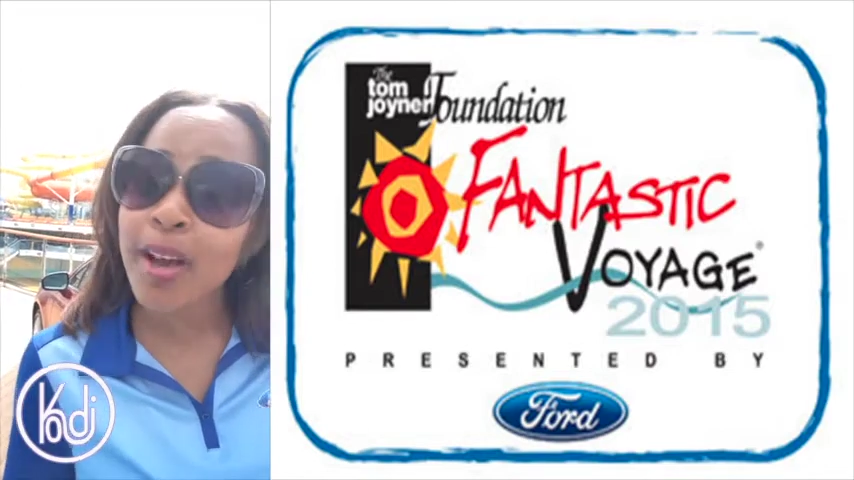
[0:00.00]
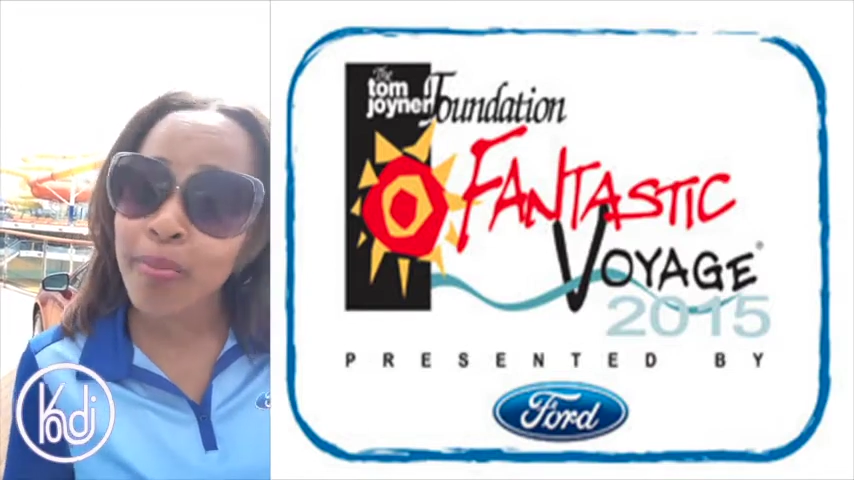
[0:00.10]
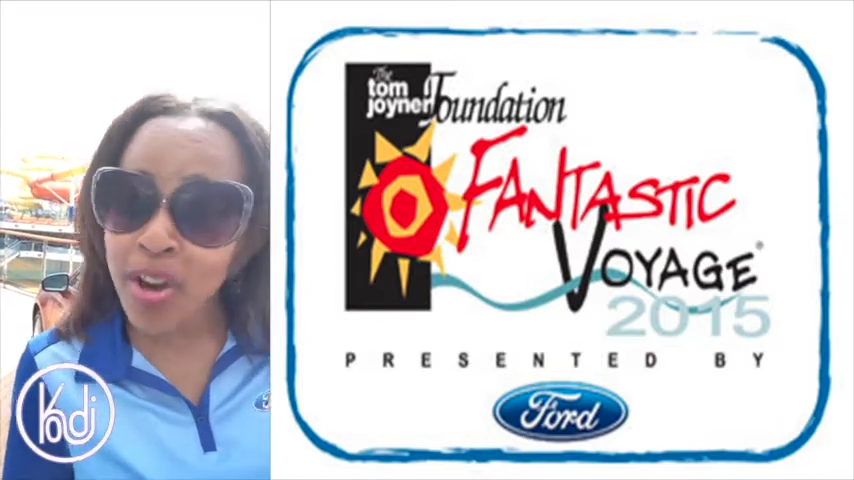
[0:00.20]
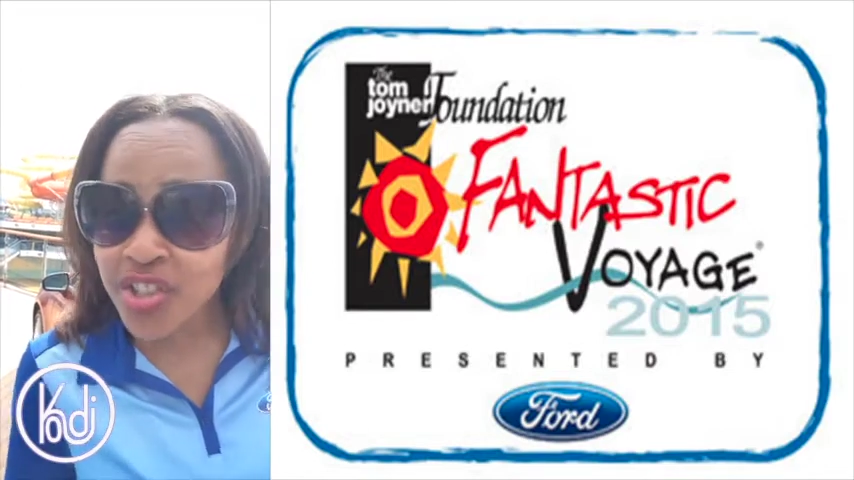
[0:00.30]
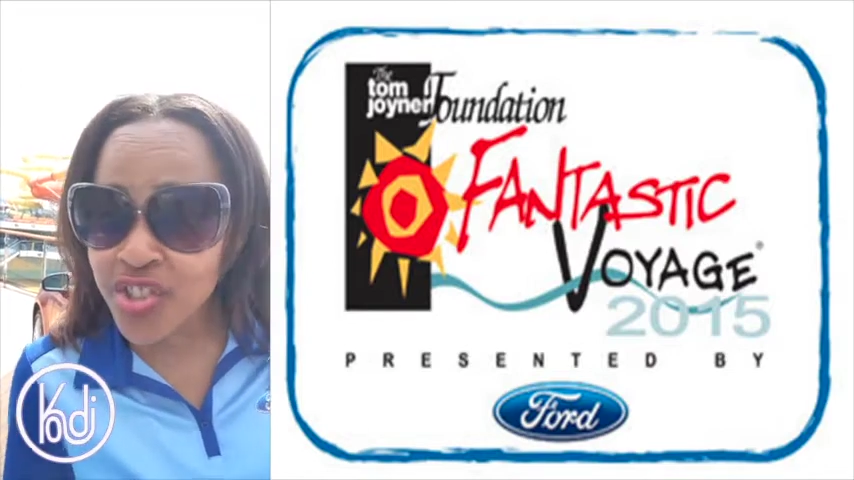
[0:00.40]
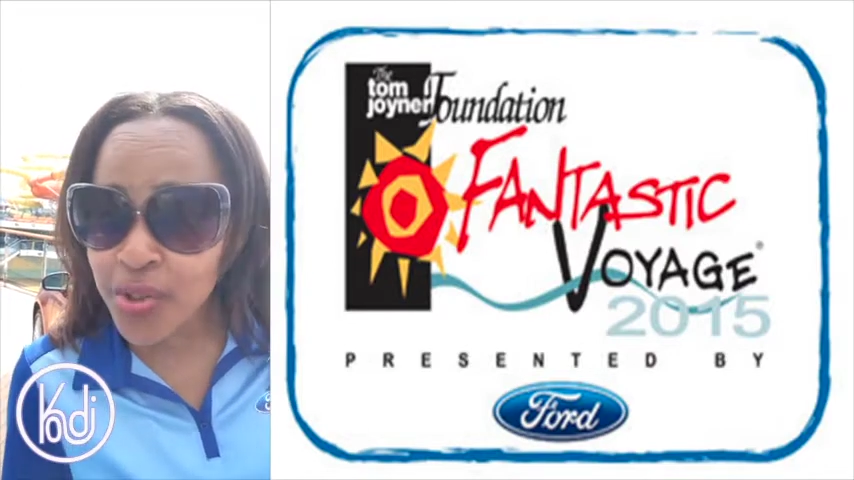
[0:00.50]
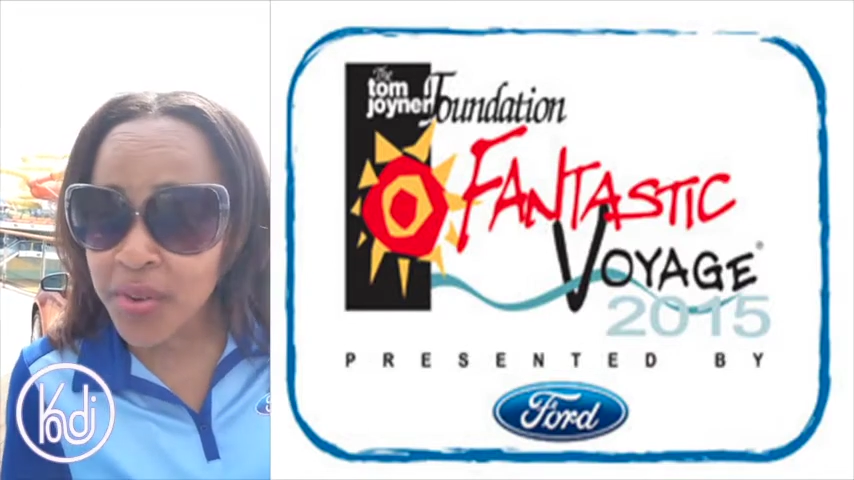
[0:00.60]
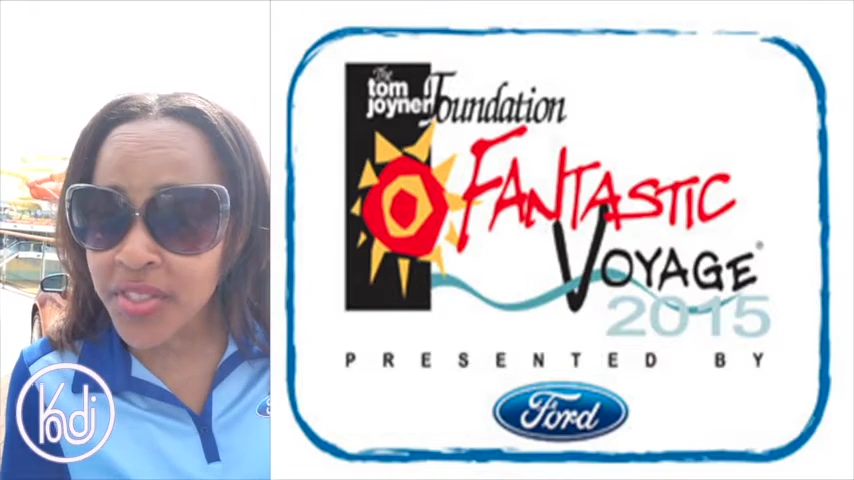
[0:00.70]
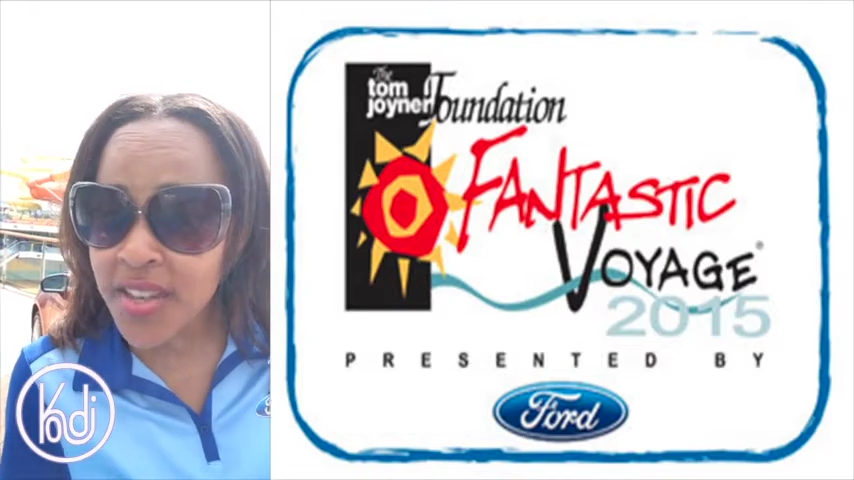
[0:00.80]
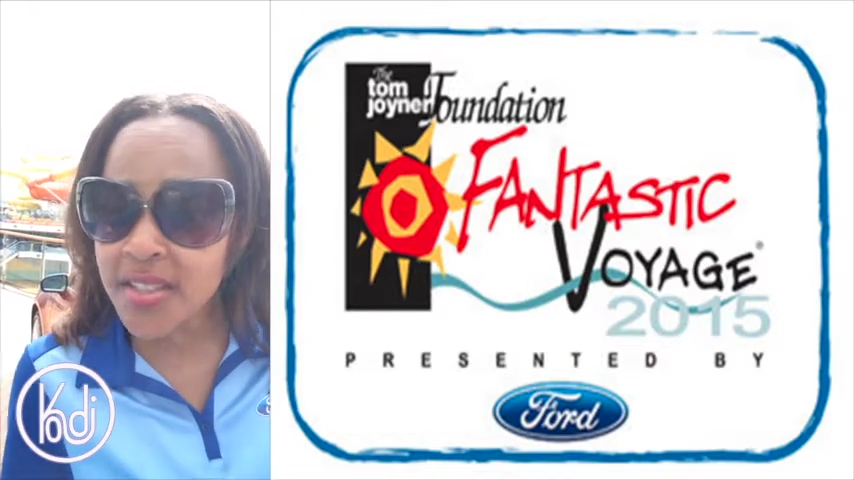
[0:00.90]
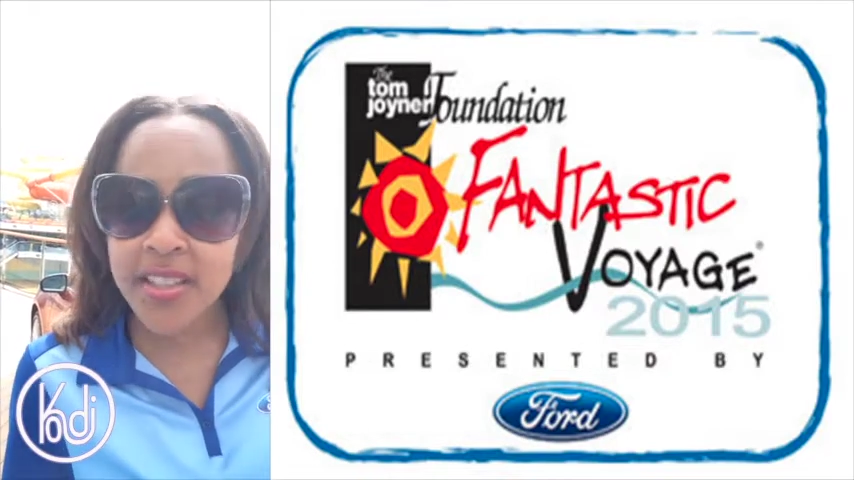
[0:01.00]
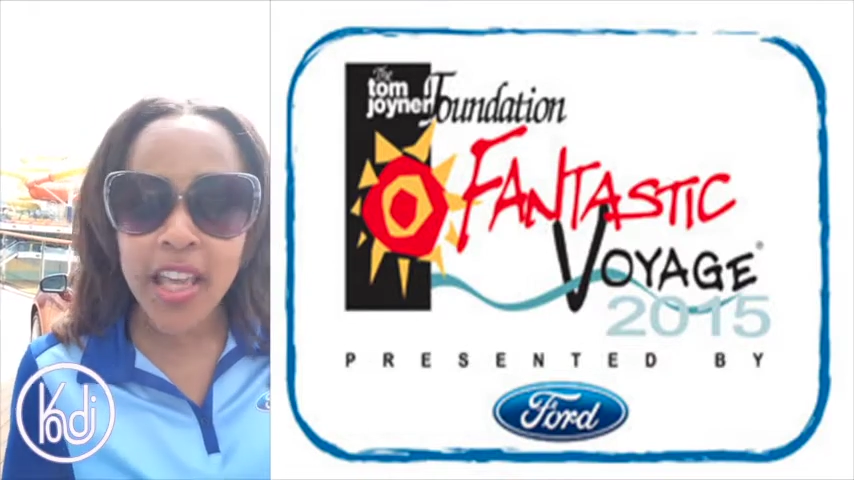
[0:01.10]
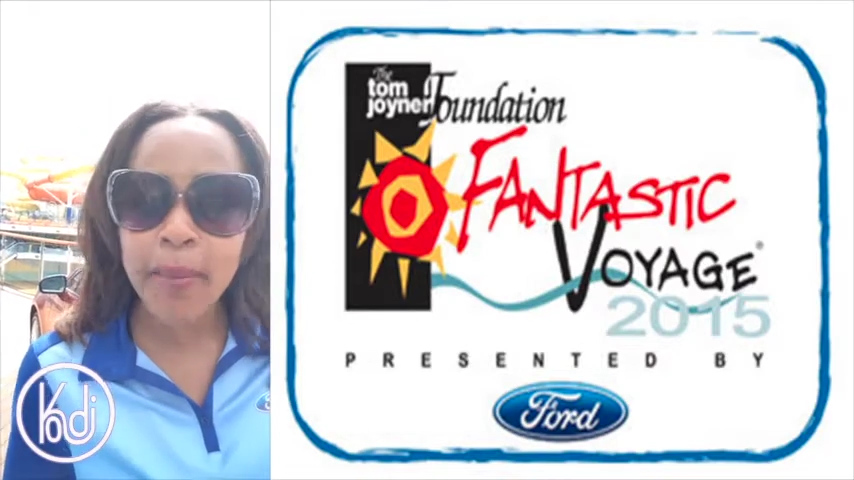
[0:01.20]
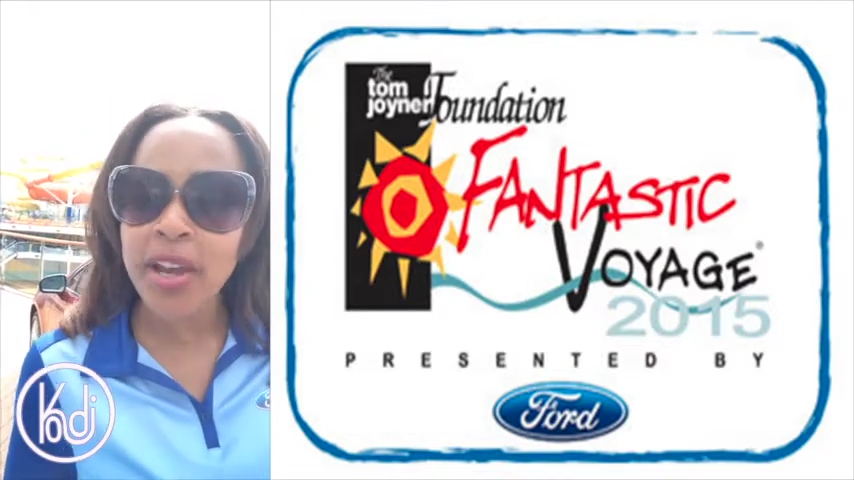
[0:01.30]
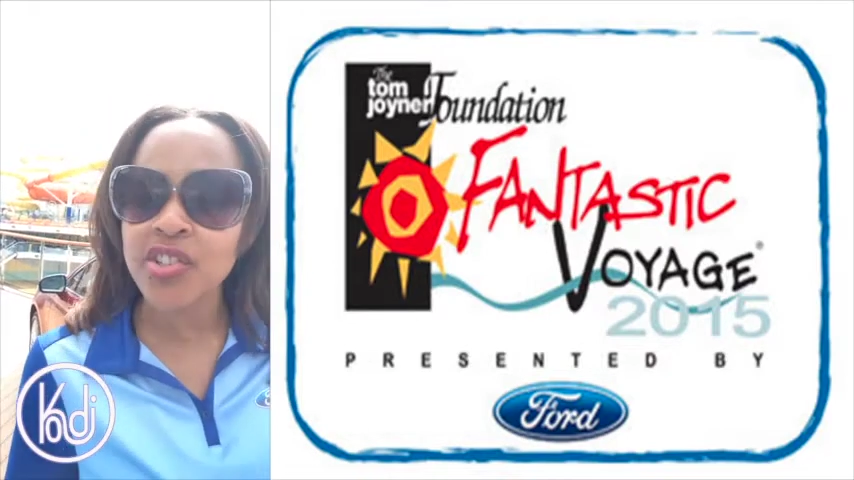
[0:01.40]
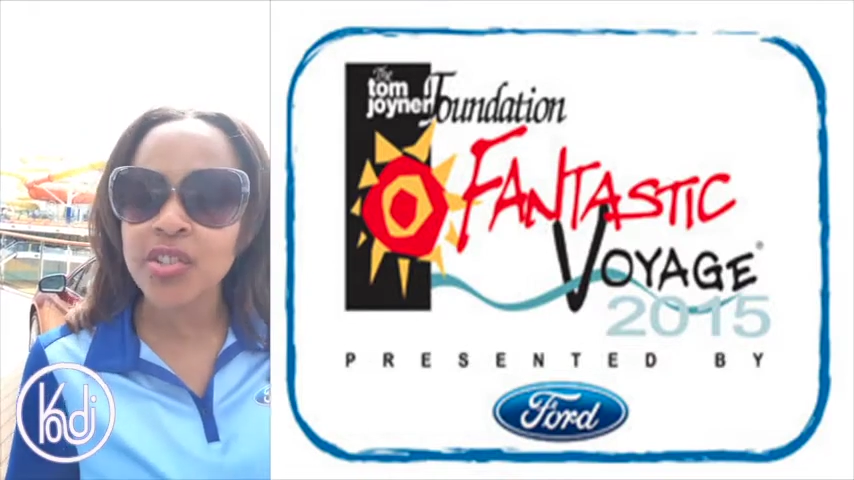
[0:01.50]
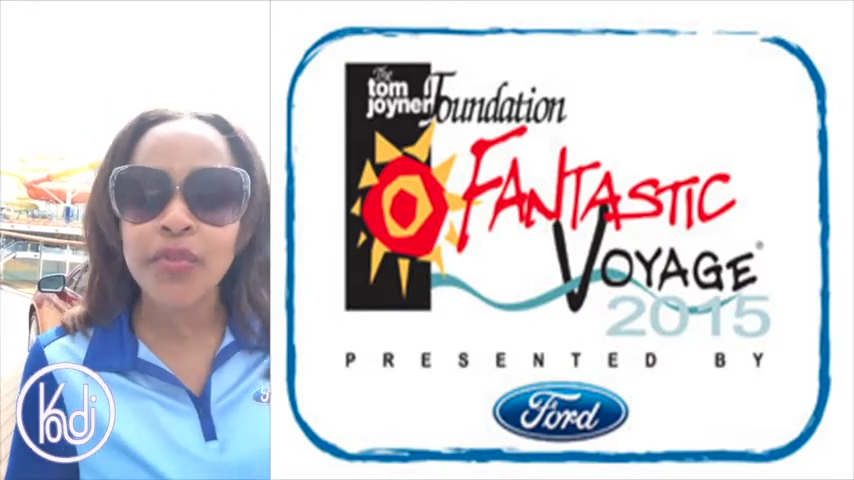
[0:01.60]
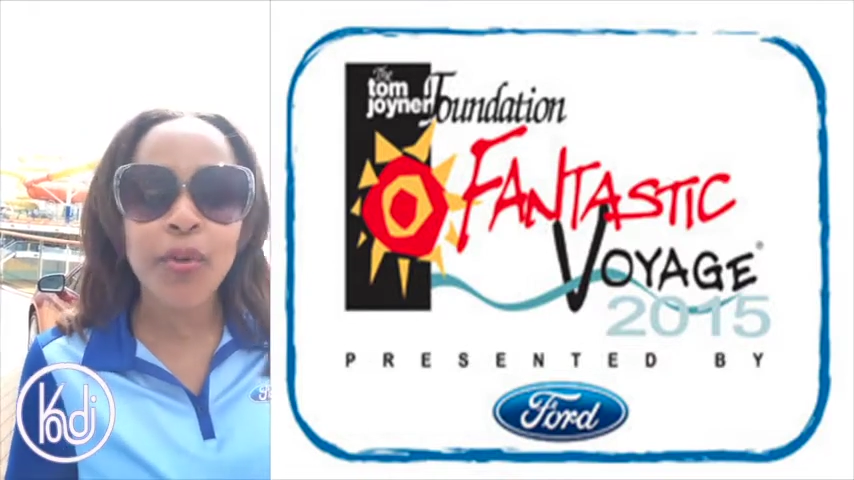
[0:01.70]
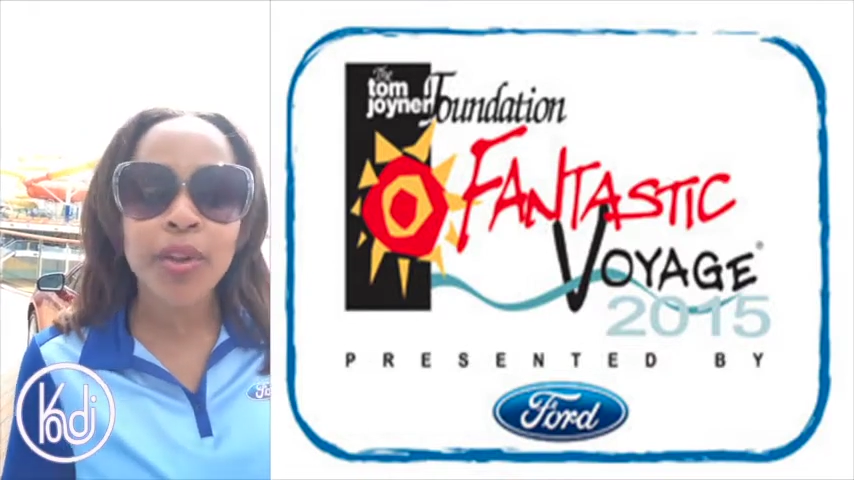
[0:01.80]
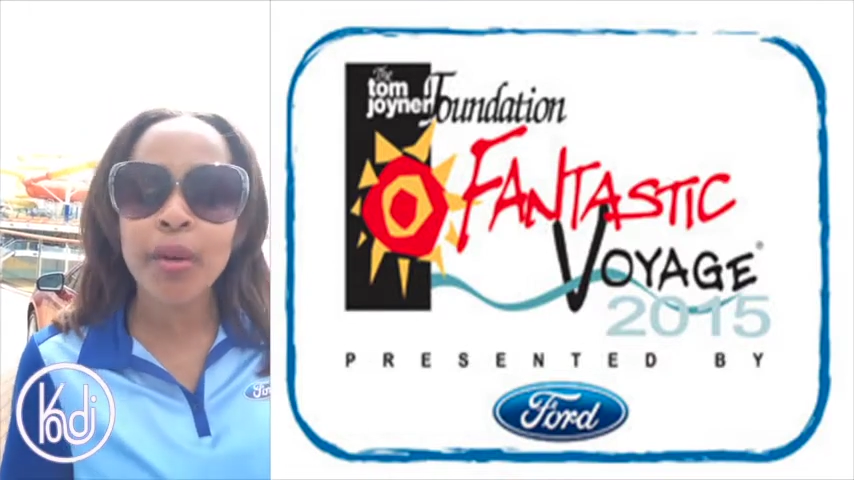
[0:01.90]
Come register with us, name, address,
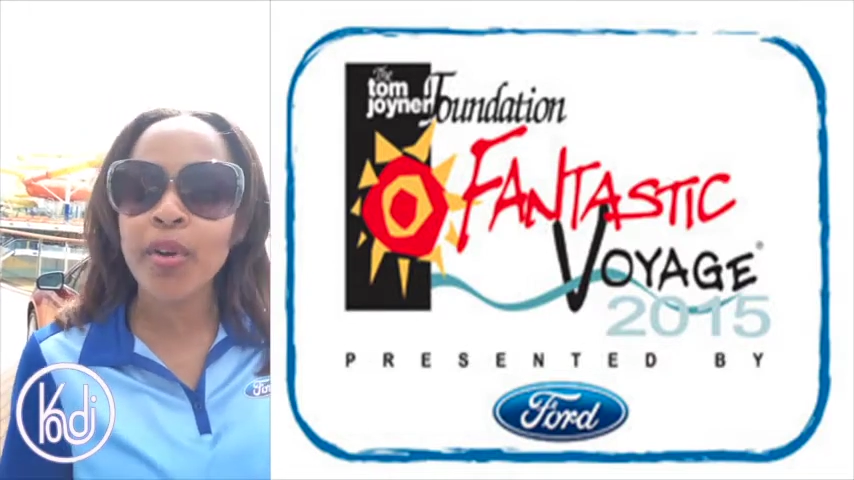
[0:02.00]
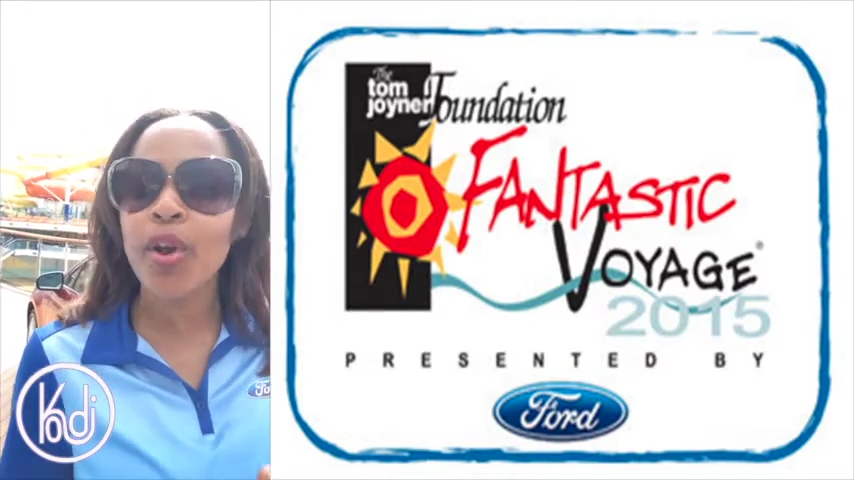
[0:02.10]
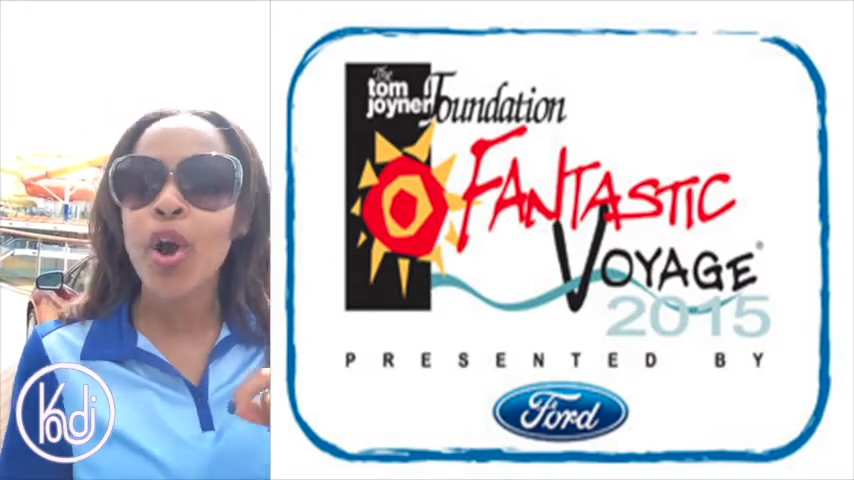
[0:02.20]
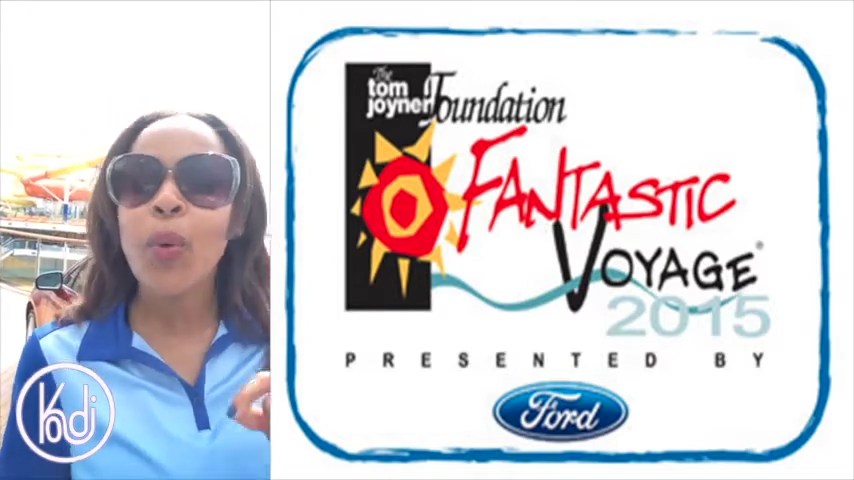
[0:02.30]
phone number,